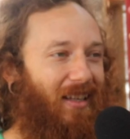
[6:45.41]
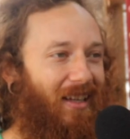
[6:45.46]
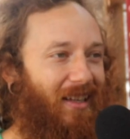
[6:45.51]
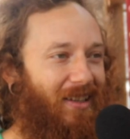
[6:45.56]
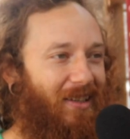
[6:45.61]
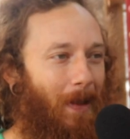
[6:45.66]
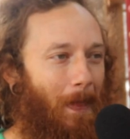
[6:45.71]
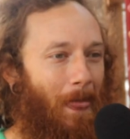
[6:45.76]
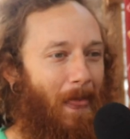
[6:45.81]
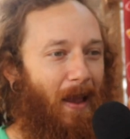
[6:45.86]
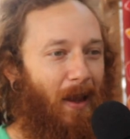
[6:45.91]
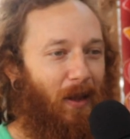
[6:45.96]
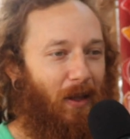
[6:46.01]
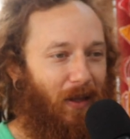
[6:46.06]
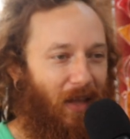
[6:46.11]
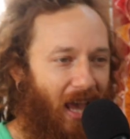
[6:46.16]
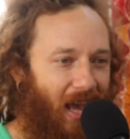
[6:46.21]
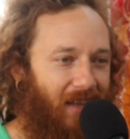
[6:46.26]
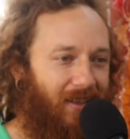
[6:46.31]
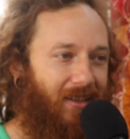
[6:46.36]
Because
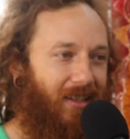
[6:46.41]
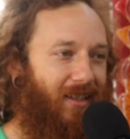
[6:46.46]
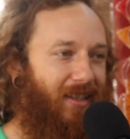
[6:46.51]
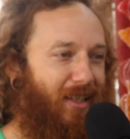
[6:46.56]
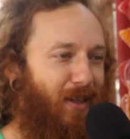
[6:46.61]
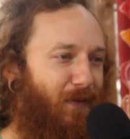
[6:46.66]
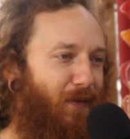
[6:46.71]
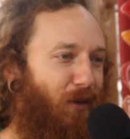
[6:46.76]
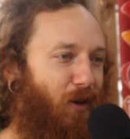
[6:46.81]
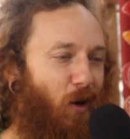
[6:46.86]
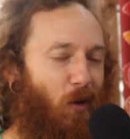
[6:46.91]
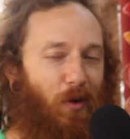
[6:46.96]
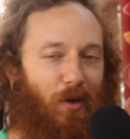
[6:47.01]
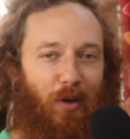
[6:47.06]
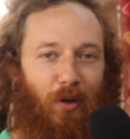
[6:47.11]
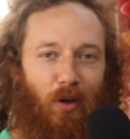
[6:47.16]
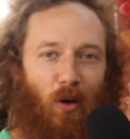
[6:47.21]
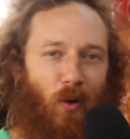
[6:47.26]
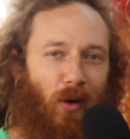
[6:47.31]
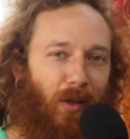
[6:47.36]
yes, it's difficult
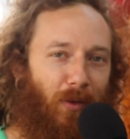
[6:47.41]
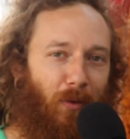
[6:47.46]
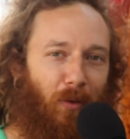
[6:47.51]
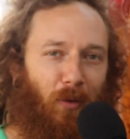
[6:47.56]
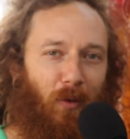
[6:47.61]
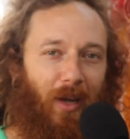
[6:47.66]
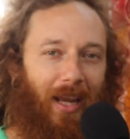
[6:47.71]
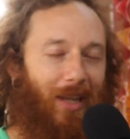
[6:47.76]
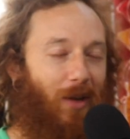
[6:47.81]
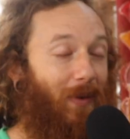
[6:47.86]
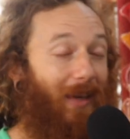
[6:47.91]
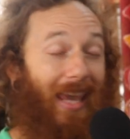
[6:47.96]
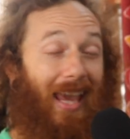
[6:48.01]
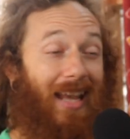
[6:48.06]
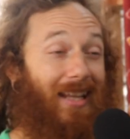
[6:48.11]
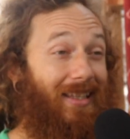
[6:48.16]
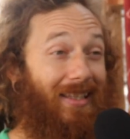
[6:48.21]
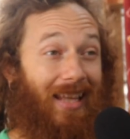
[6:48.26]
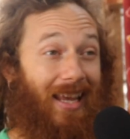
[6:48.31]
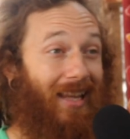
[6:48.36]
when you're going through it, and you
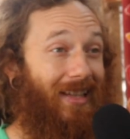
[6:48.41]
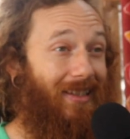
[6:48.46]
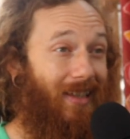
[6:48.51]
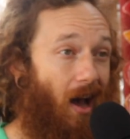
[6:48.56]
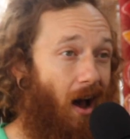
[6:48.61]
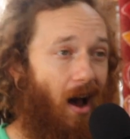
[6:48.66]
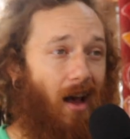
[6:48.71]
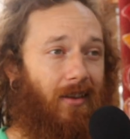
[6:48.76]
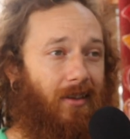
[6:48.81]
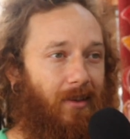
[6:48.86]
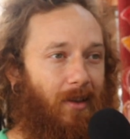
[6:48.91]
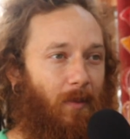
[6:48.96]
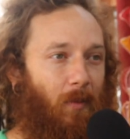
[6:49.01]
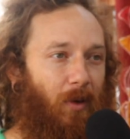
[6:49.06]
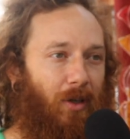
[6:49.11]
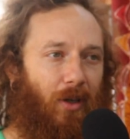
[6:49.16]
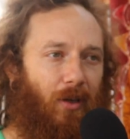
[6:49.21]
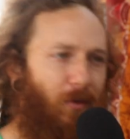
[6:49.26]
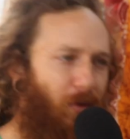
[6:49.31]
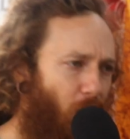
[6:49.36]
can't say it's
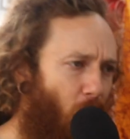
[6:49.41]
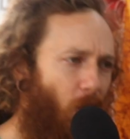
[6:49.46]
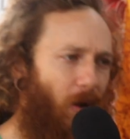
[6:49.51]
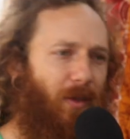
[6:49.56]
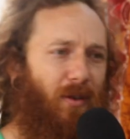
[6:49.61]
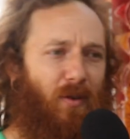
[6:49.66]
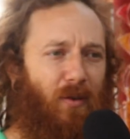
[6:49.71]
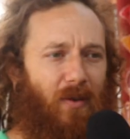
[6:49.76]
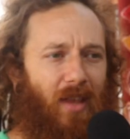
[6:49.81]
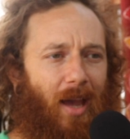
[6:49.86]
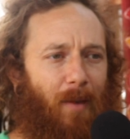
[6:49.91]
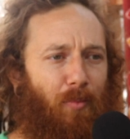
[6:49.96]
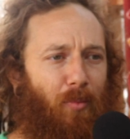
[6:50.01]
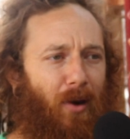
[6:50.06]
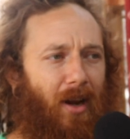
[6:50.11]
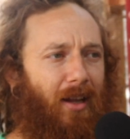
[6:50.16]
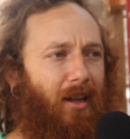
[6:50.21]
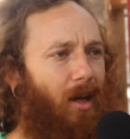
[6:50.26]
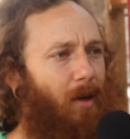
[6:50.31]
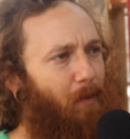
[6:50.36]
awesome when you're going through that
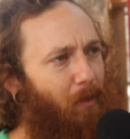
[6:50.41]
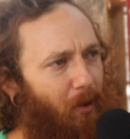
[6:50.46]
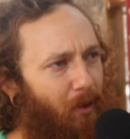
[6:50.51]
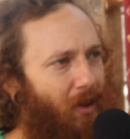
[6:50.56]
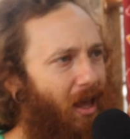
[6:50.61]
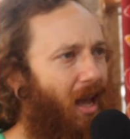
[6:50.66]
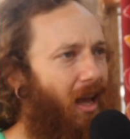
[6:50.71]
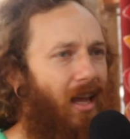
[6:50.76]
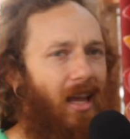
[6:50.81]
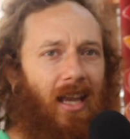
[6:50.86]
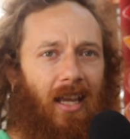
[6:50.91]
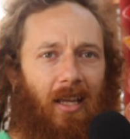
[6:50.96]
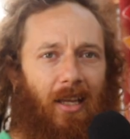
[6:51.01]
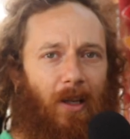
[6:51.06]
breakup or that,